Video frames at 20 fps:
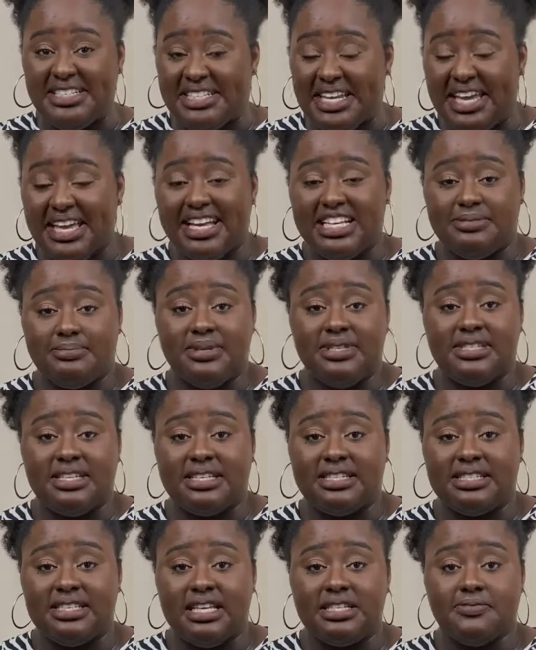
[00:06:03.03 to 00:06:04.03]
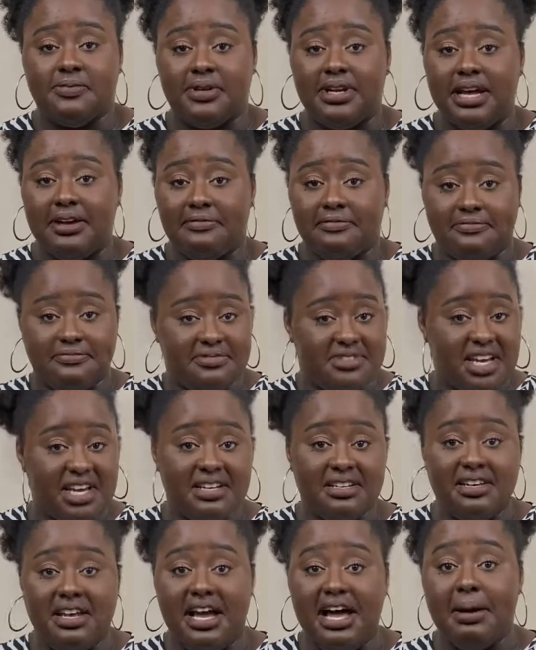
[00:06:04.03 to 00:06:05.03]
day has been successful. I've
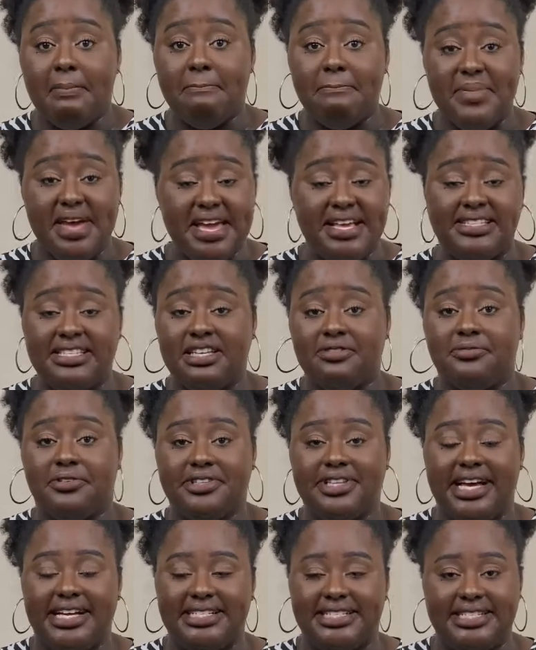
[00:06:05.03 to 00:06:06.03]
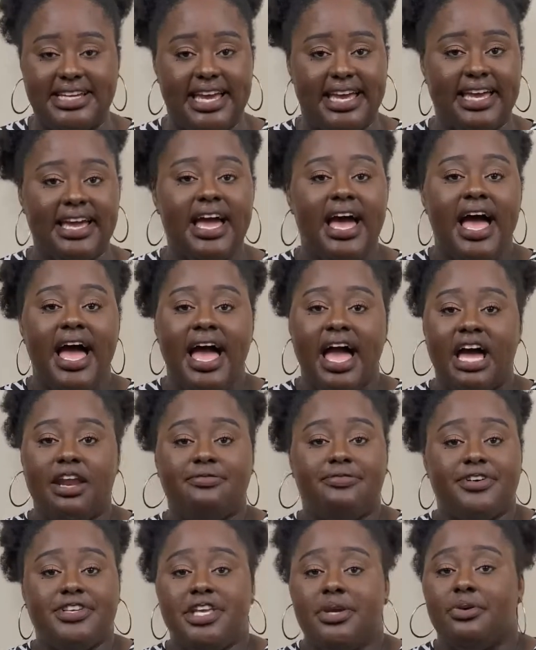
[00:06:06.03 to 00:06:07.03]
done amazing for that day.
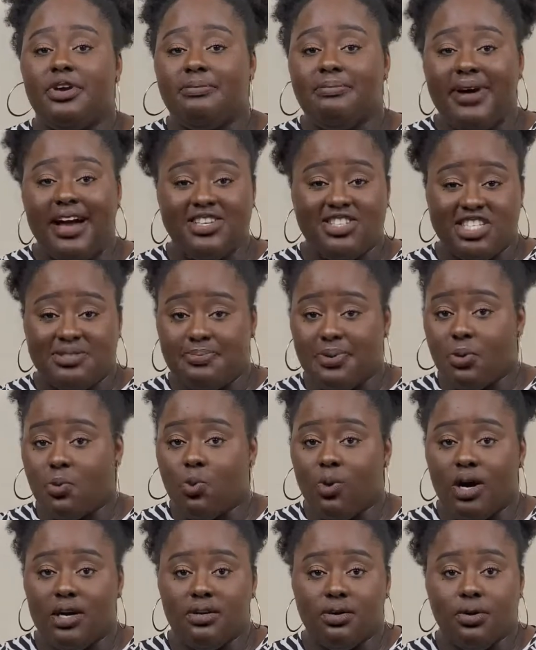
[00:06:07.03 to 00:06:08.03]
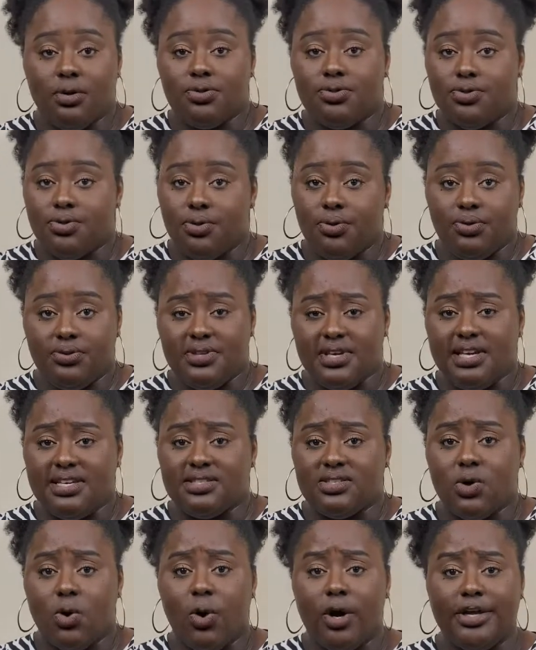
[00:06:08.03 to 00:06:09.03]
And for you, it might just be 1 or 2
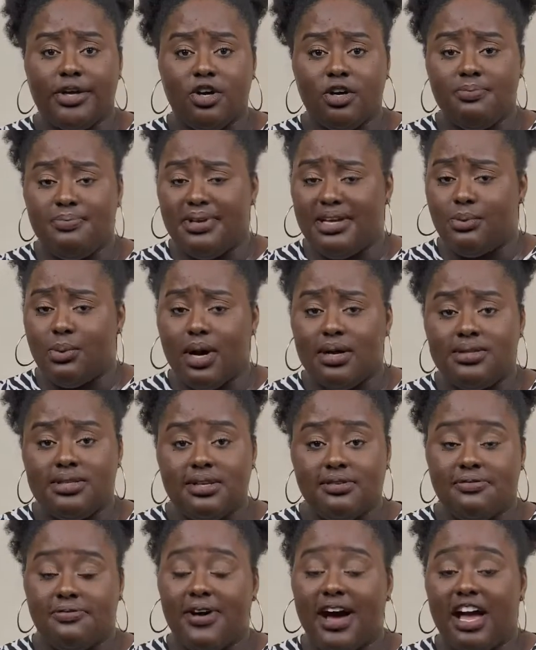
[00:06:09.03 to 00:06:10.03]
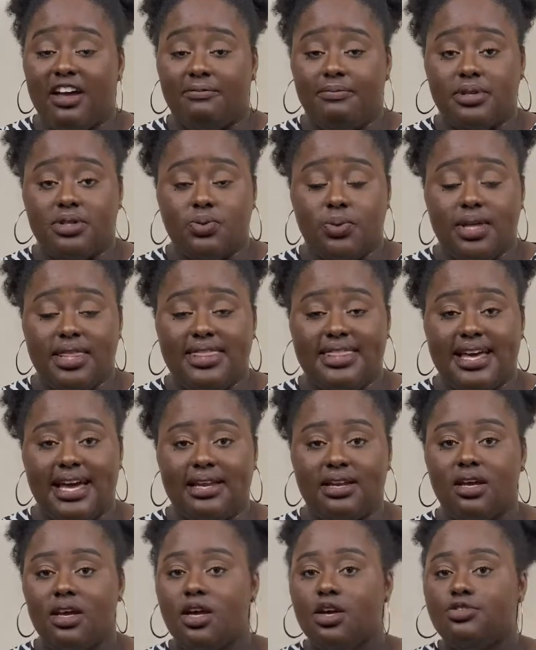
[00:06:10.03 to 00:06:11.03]
things, or it could be 1 to 5 between
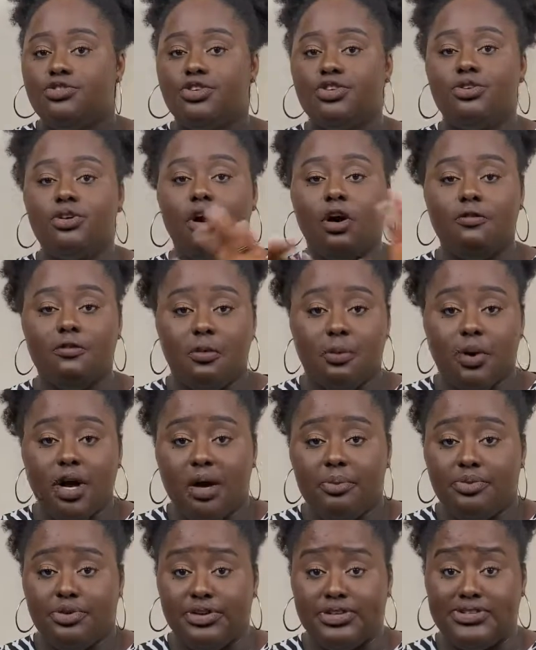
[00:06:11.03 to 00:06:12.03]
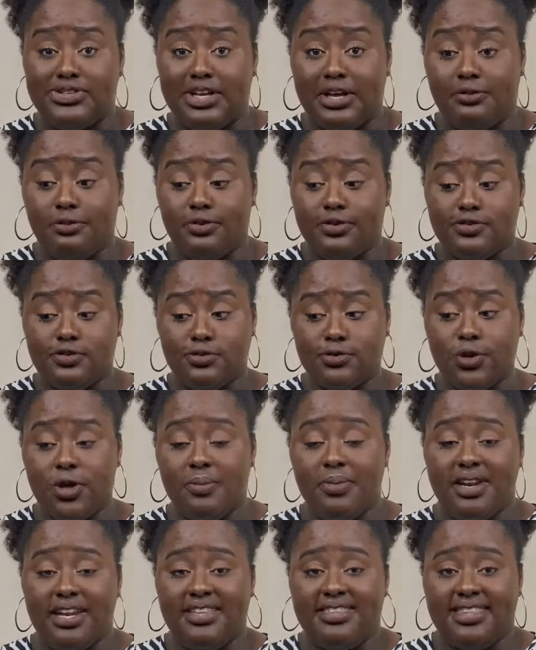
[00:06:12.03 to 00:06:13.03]
them. Do not overwhelm yourself with
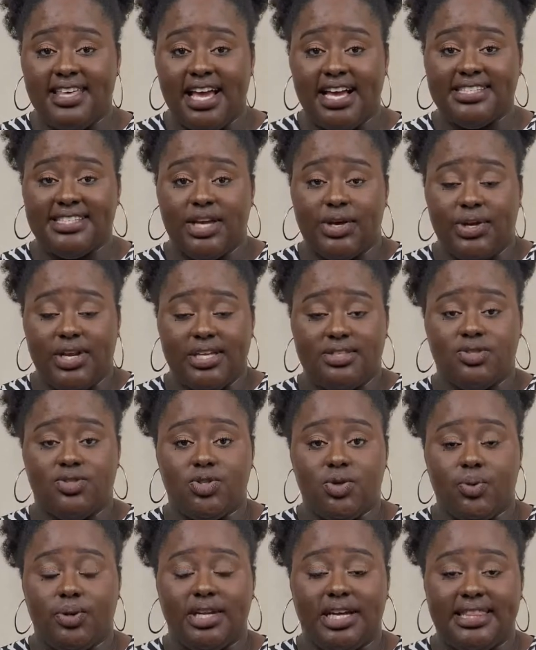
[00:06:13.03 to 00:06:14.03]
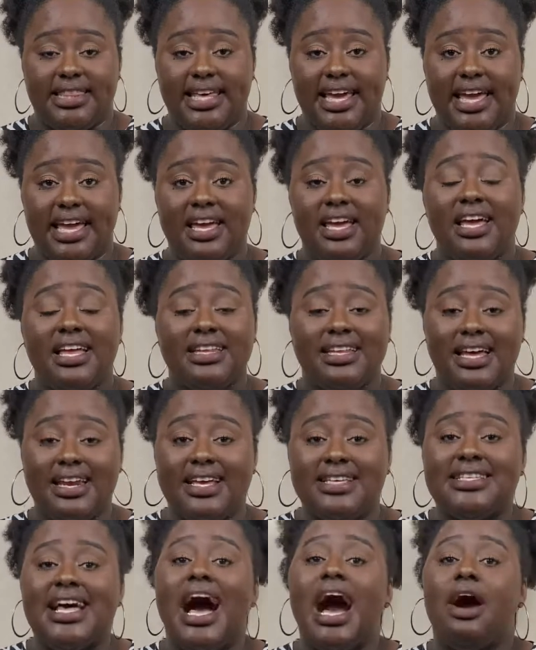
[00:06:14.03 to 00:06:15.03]
so many things that you need to do in a day. That
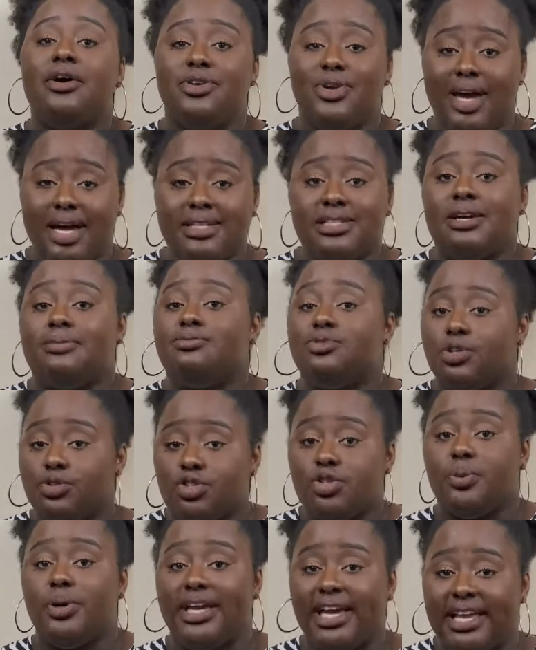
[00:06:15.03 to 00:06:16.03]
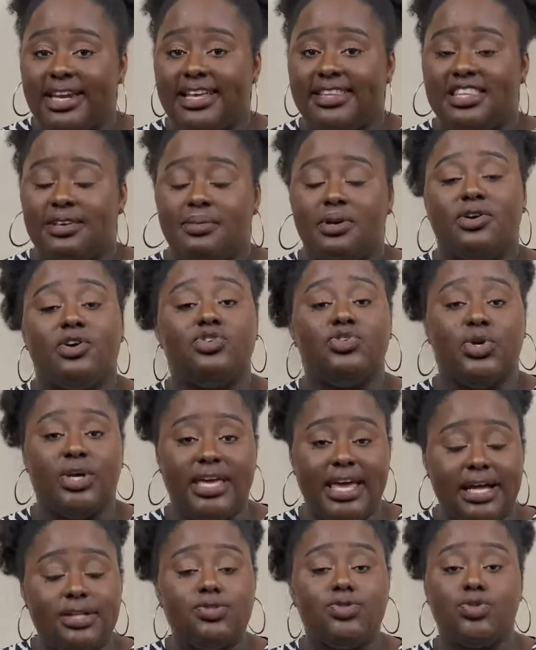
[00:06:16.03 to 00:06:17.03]
is how you end up not doing anything, because you
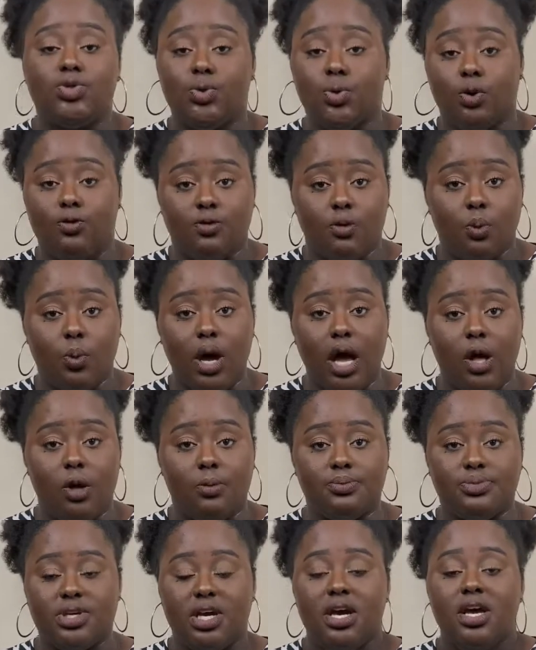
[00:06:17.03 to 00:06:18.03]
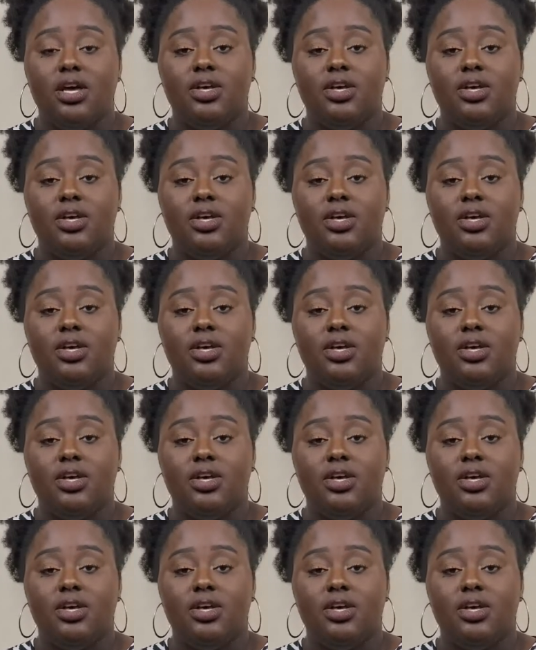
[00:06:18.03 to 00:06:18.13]
get too overwhelmed.